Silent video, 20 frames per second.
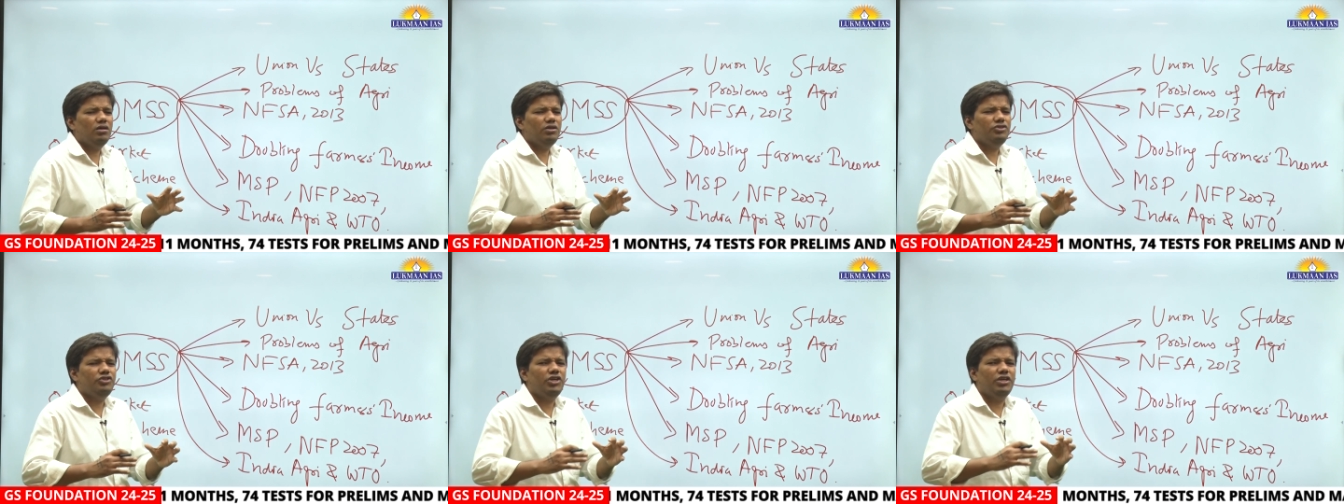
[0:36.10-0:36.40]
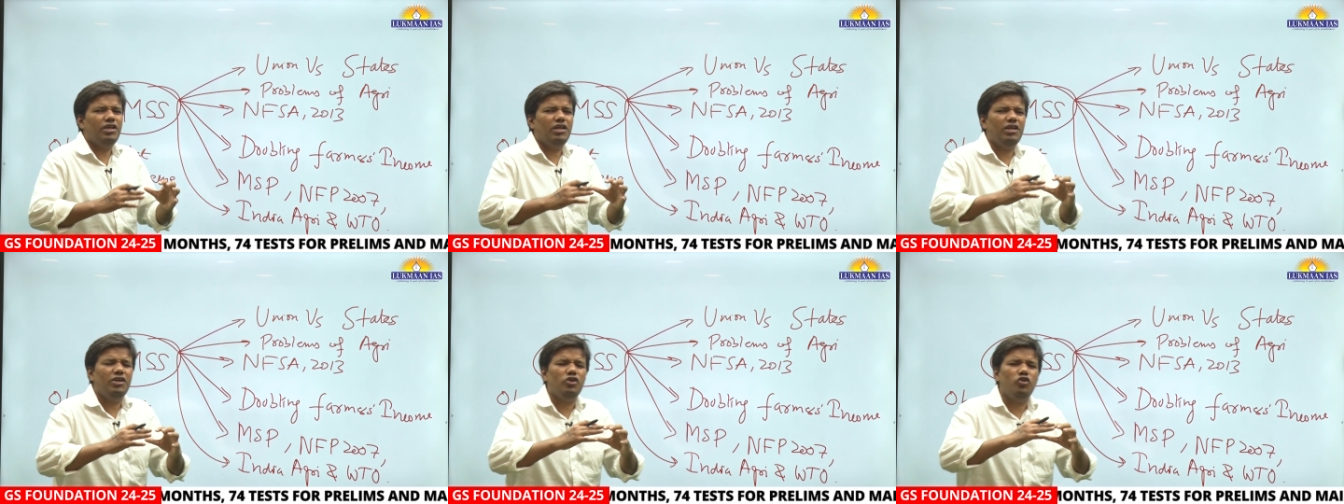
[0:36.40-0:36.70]

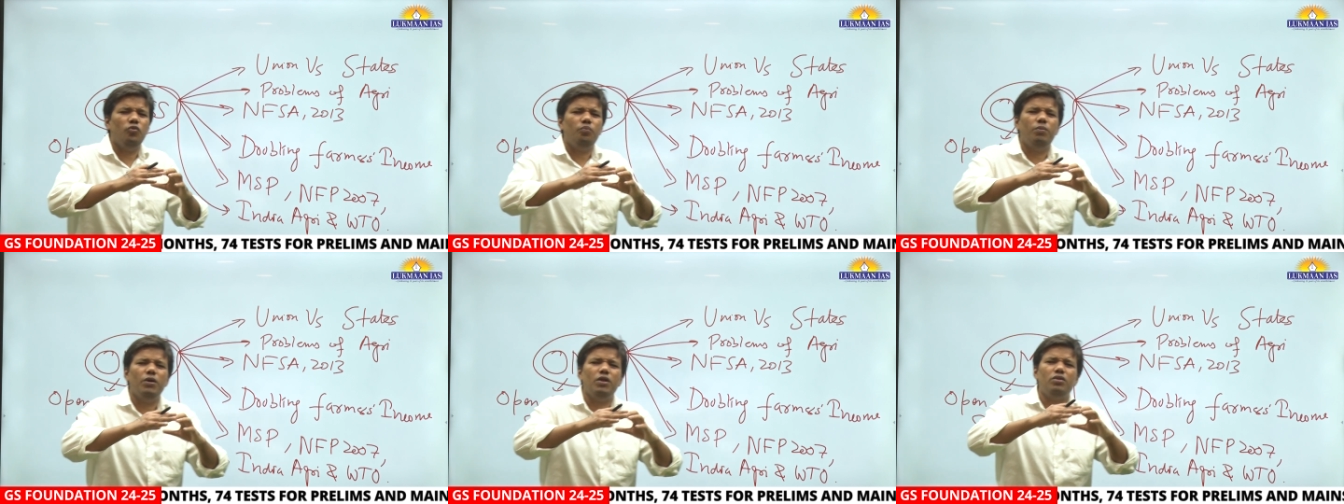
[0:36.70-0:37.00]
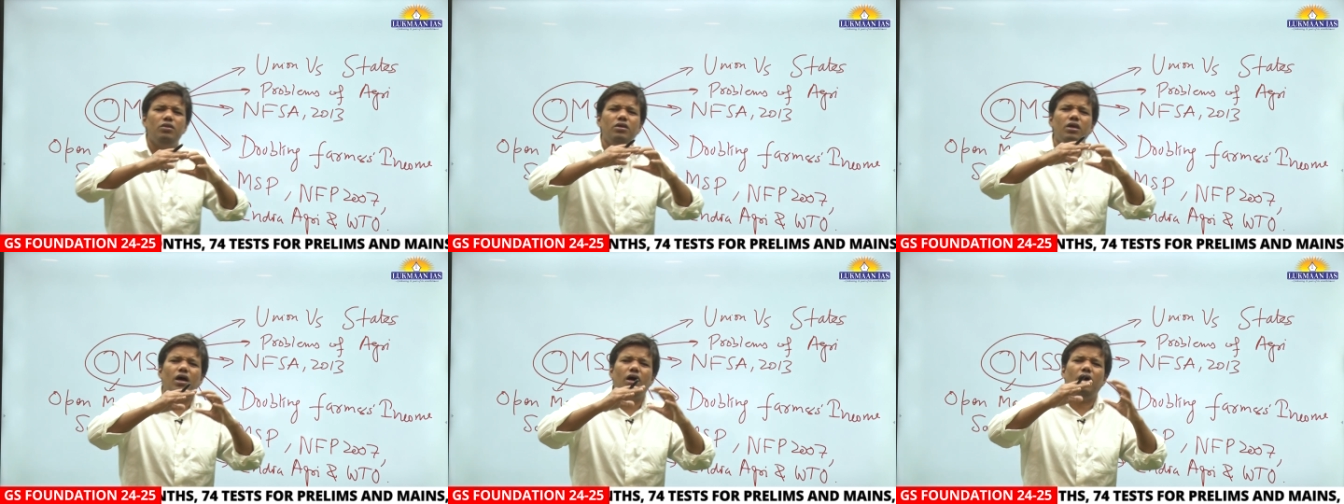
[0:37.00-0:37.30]
generally
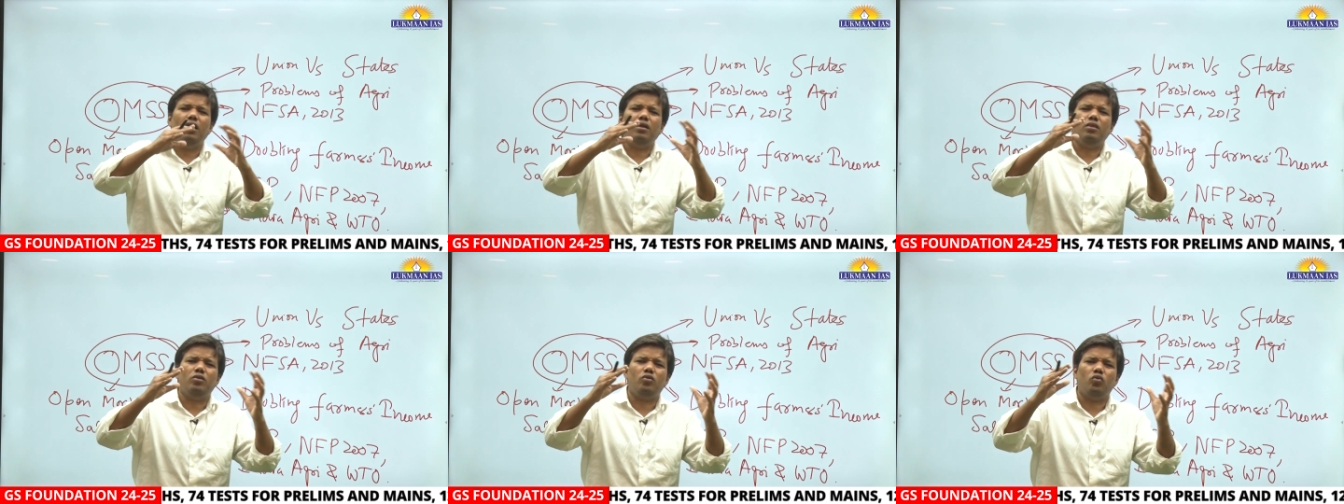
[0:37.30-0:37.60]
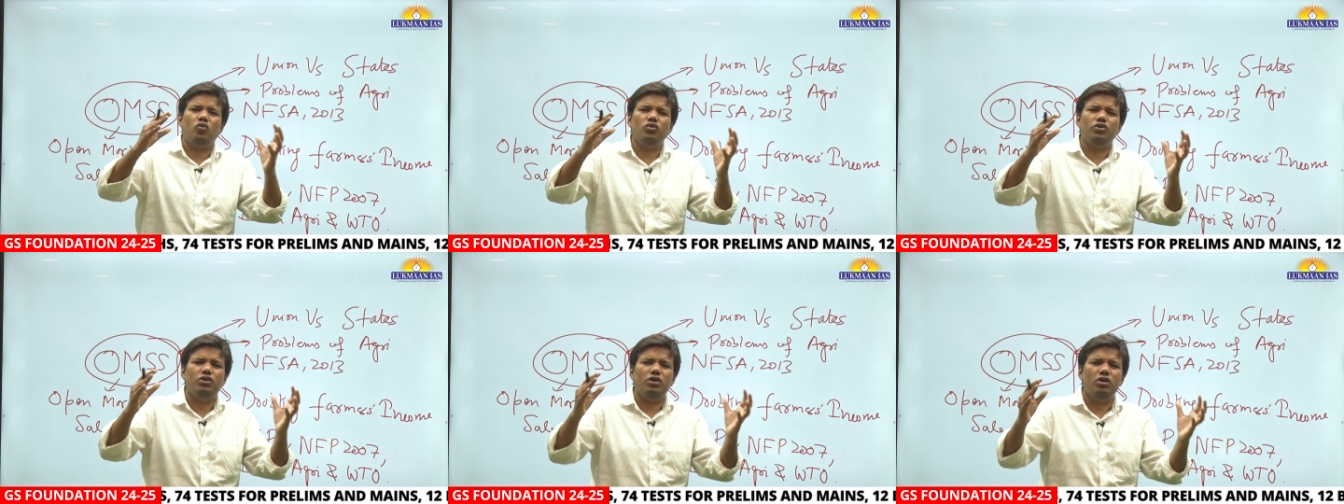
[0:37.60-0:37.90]
UPSC asks
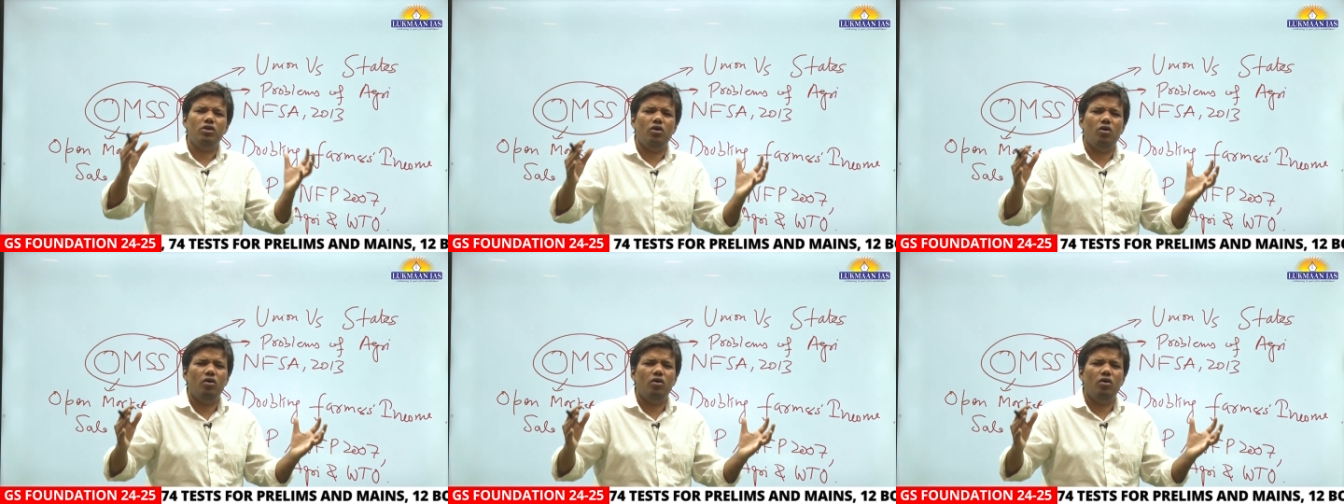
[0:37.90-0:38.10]
question